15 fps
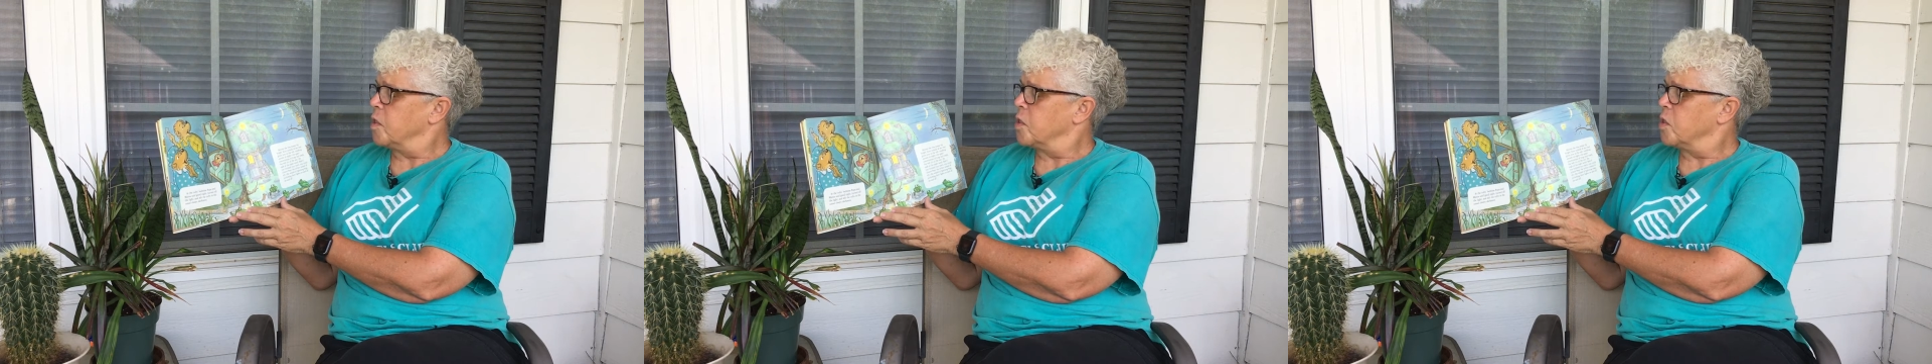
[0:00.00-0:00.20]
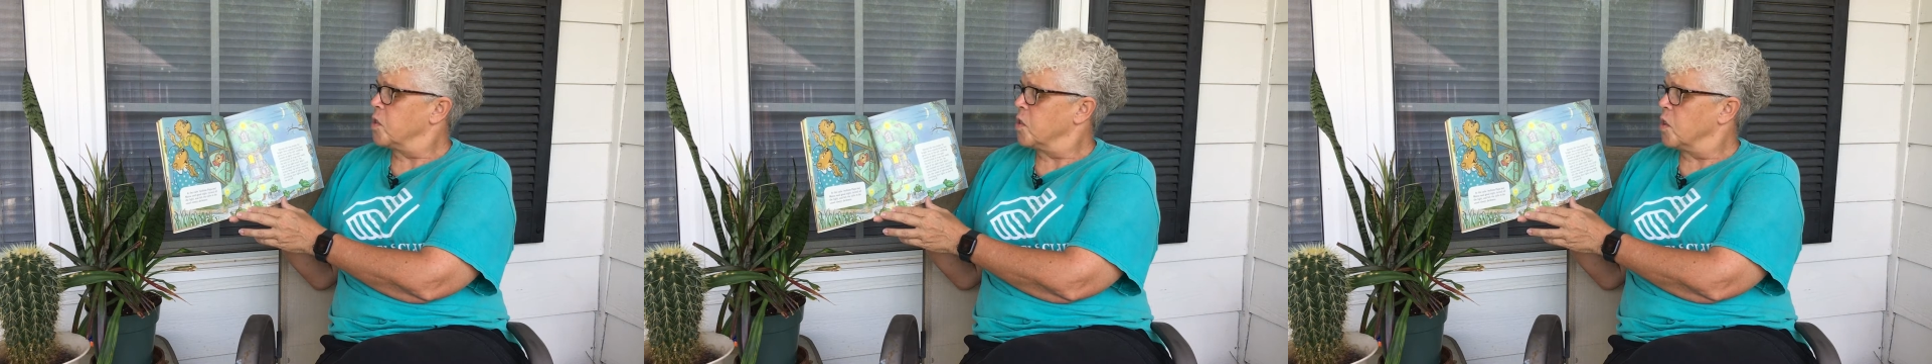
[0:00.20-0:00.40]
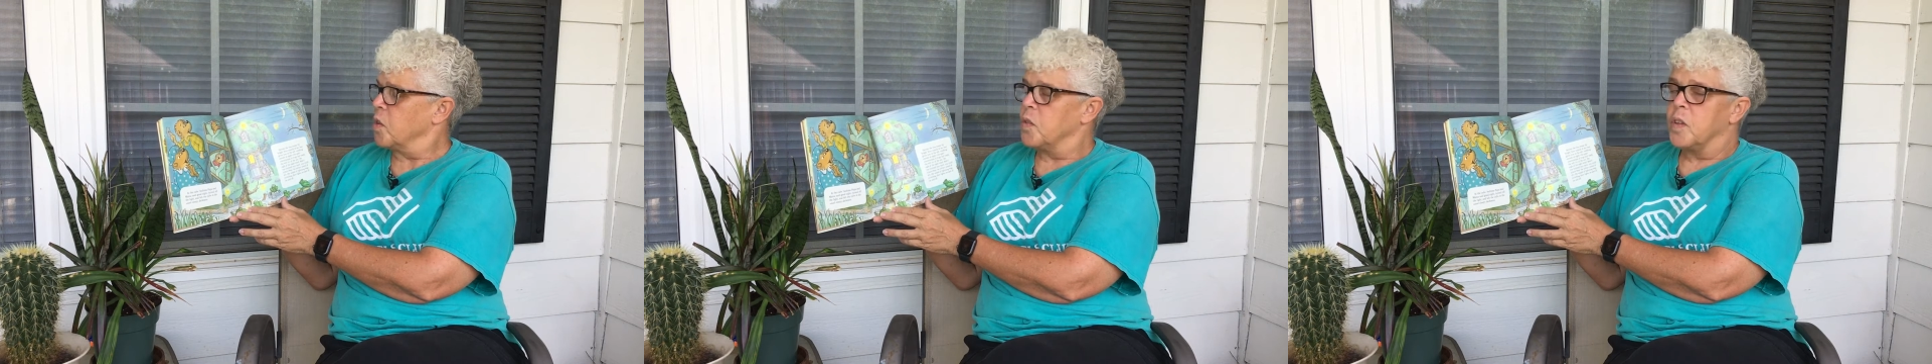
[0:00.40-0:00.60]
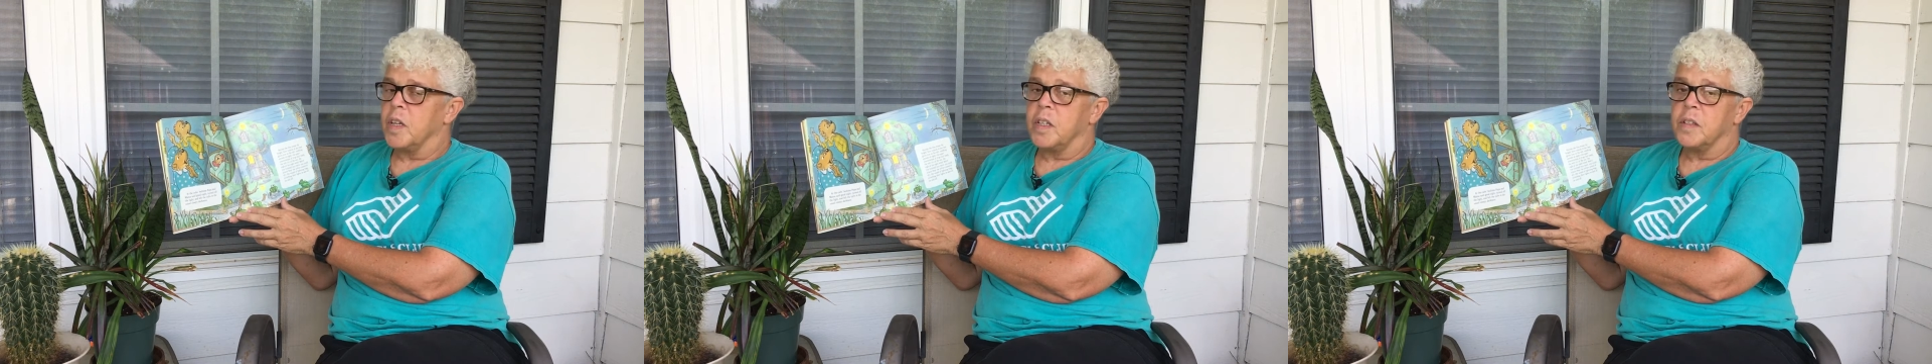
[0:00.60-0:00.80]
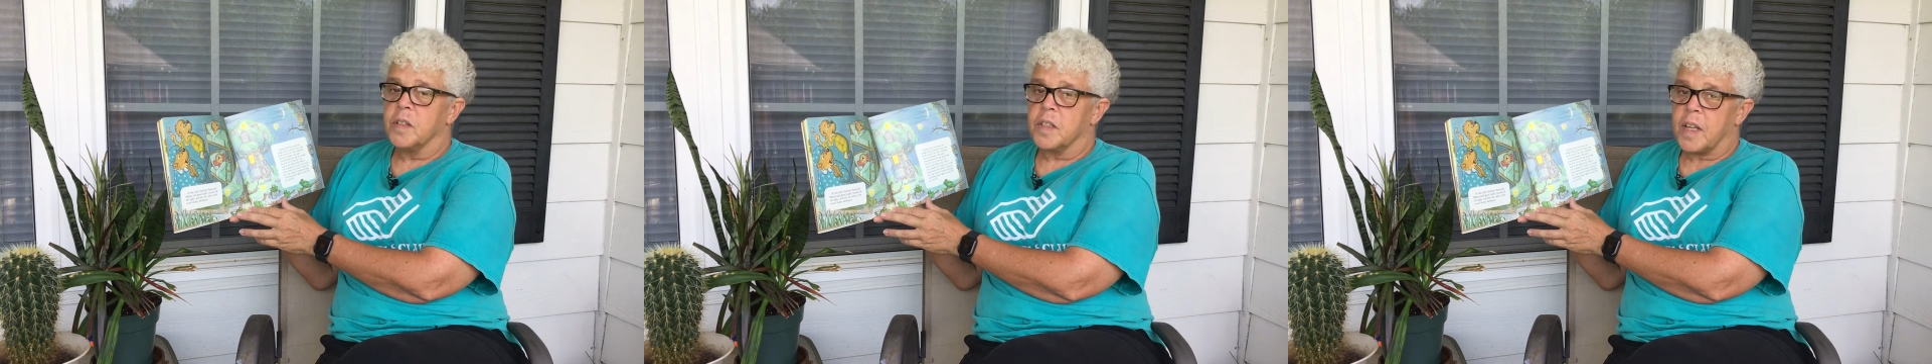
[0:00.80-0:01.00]

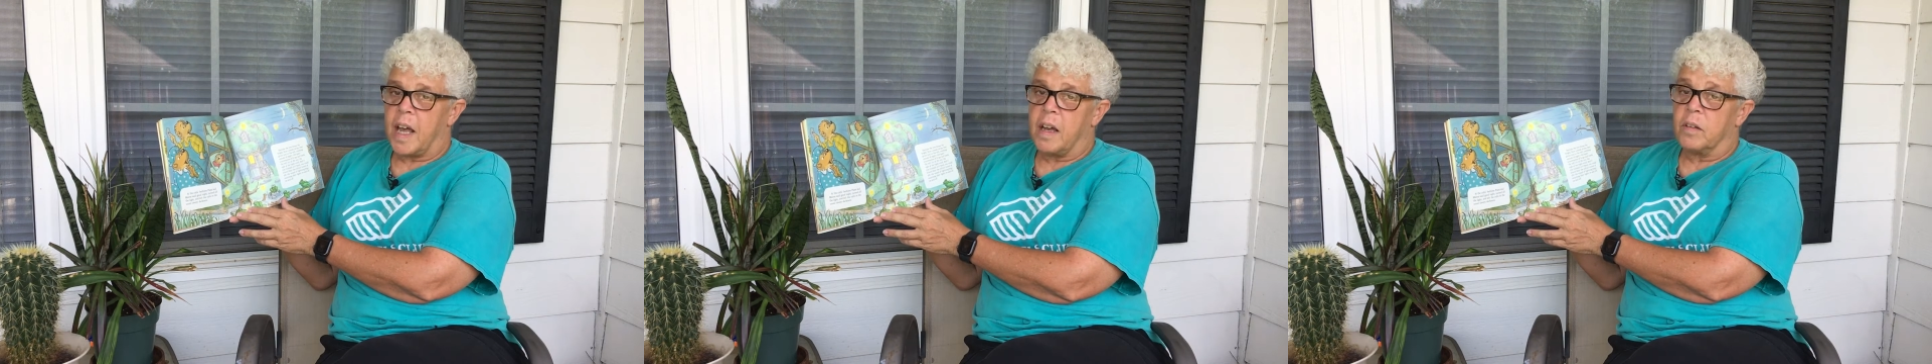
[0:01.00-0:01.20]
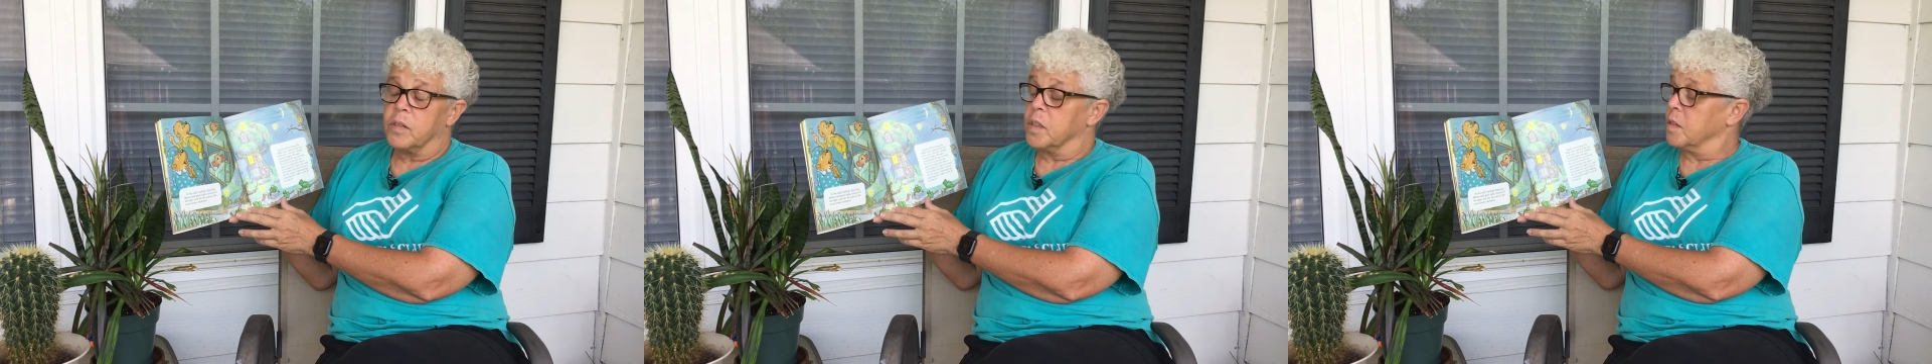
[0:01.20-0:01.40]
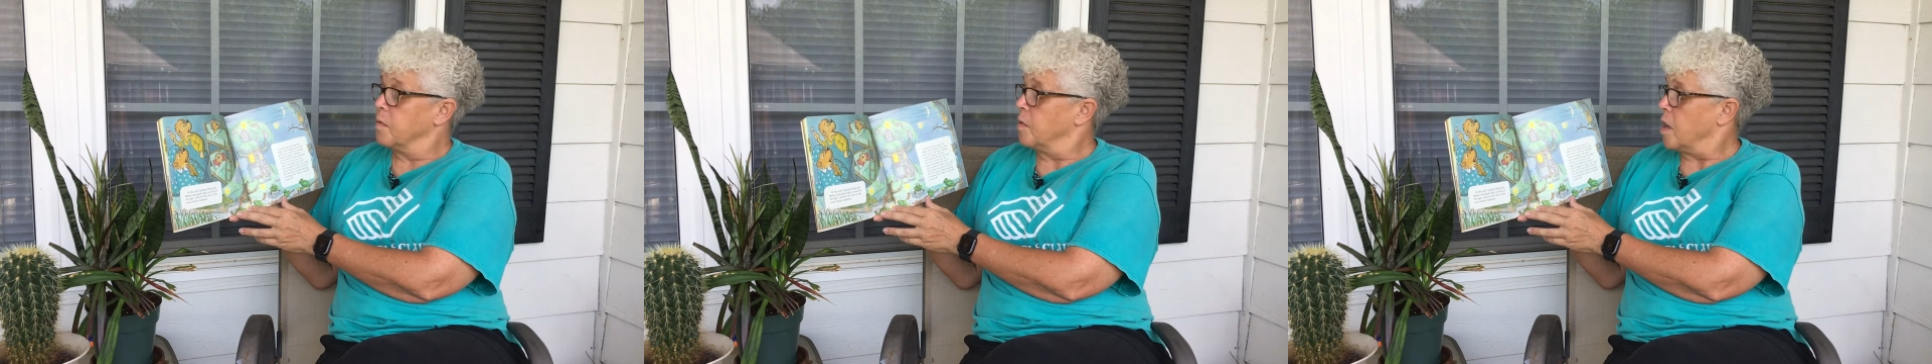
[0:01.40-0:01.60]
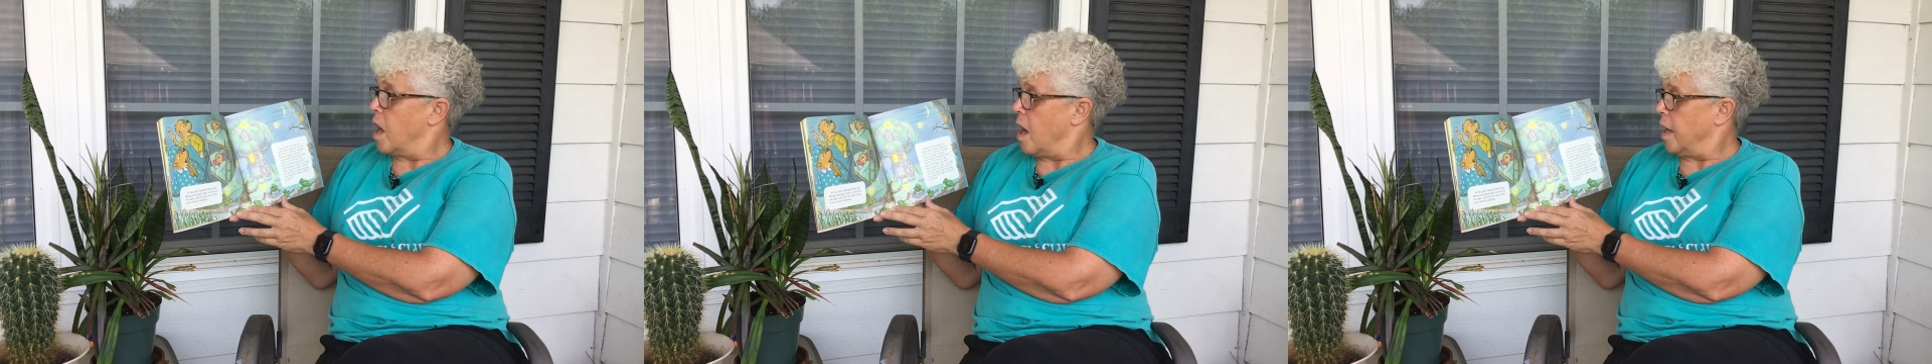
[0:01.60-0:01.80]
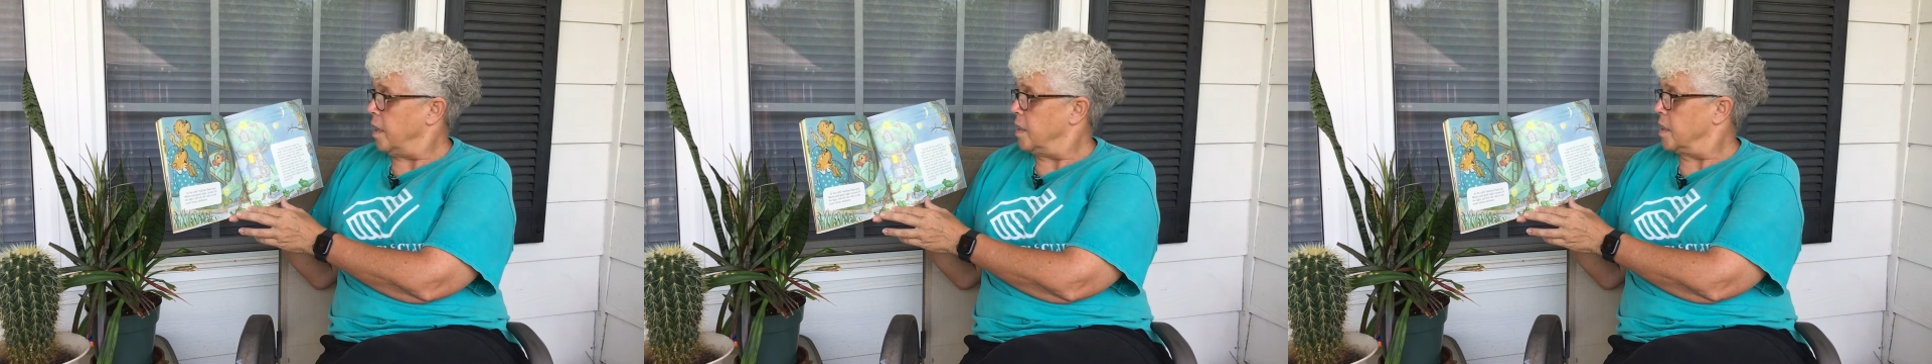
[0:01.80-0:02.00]
soothing sounds of
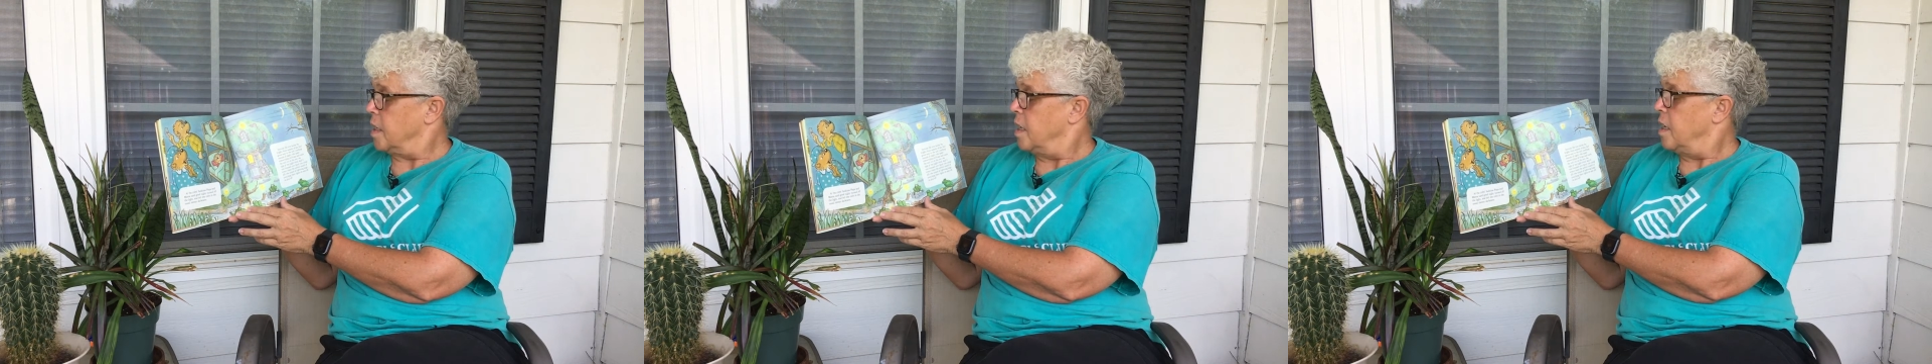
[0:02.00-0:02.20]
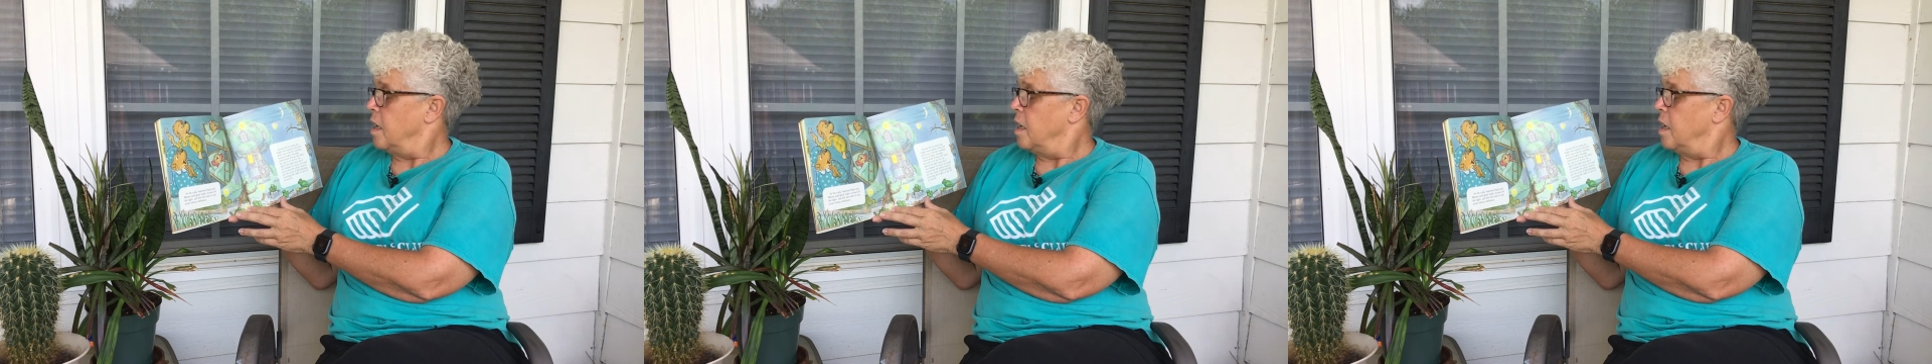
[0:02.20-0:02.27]
night